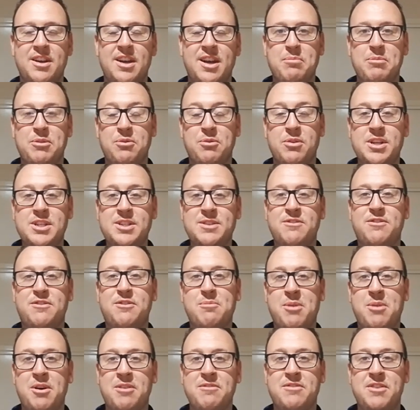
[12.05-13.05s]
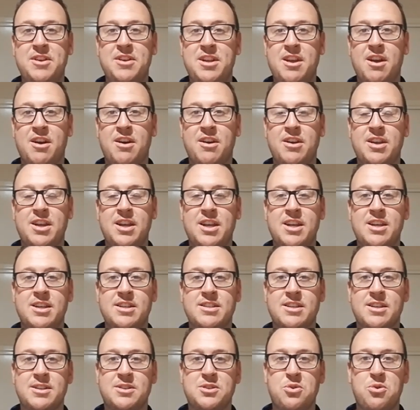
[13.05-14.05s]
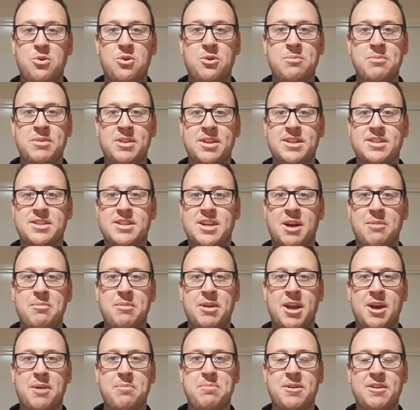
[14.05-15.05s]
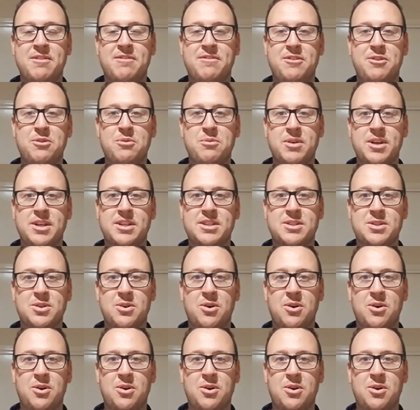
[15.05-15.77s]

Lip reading: The reason for my video is a tournament that's coming up in a few weeks'